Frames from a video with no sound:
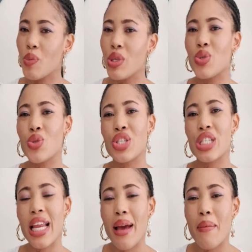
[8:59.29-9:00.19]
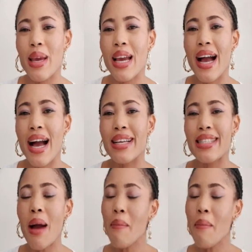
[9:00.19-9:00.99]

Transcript: to me to shela me, guys,